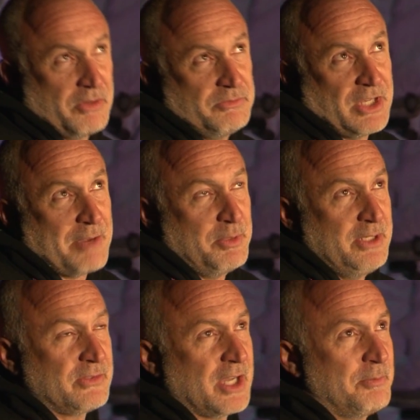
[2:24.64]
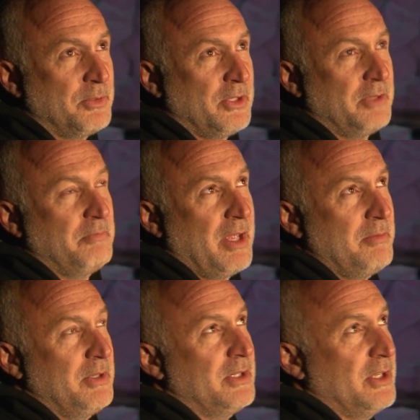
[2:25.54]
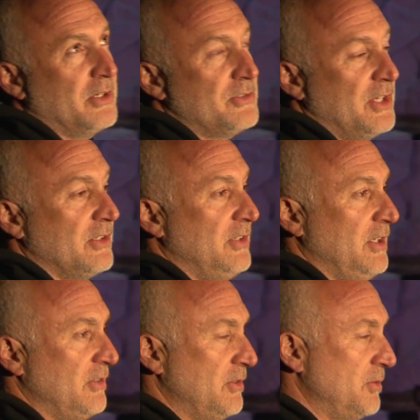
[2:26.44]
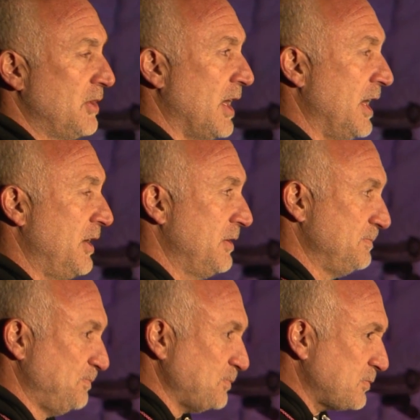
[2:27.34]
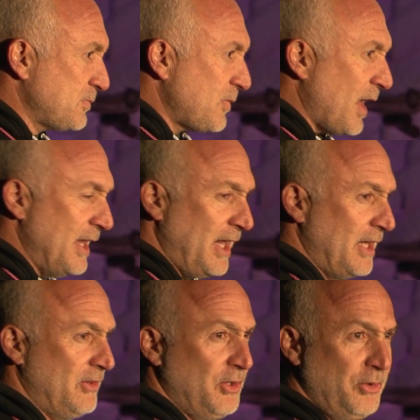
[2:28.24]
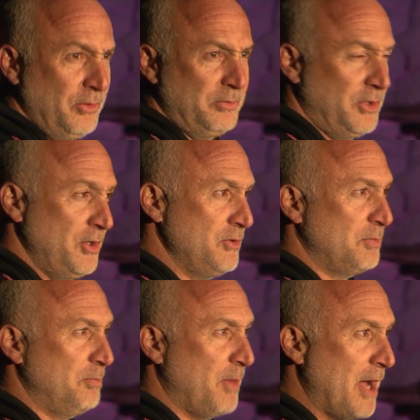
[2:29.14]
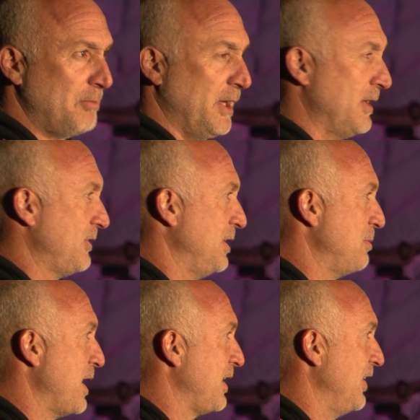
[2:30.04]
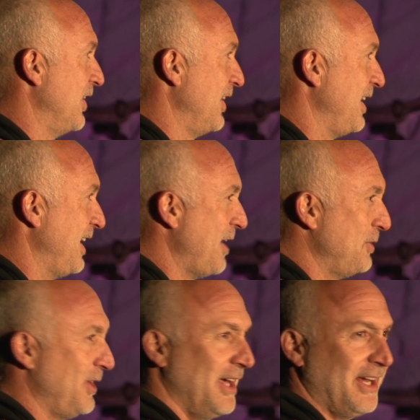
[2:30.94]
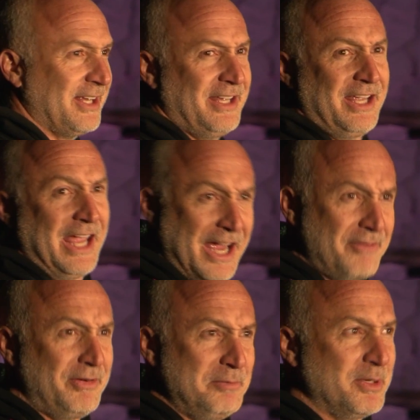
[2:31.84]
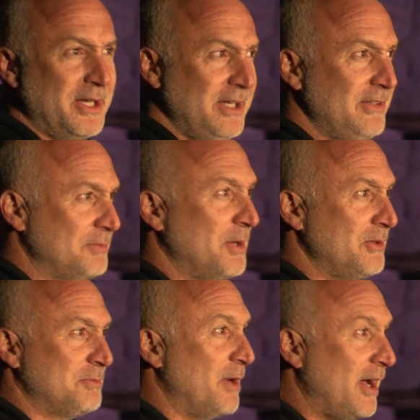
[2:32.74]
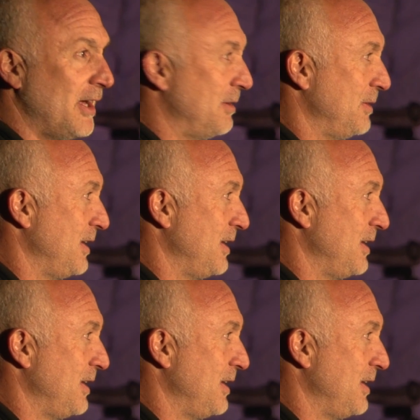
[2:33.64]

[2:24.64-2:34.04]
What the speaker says: Japanese couple, and maybe in their 60s, retired, and they had 2 huge pot plants in their backyard. And I was like, everybody smokes pot.